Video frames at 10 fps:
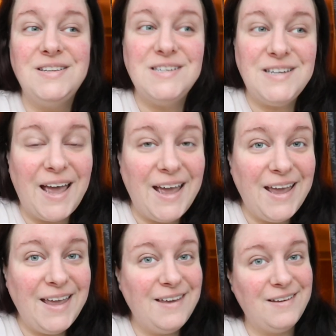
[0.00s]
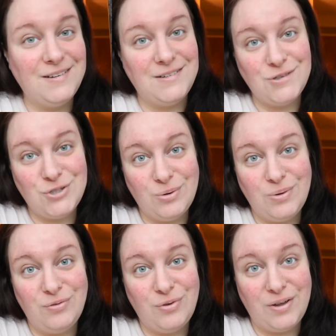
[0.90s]
today it's
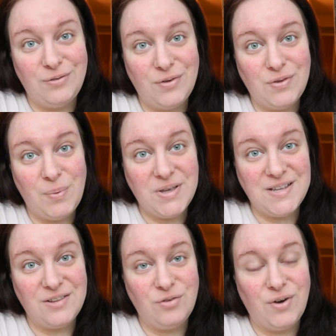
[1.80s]
showing 50 percent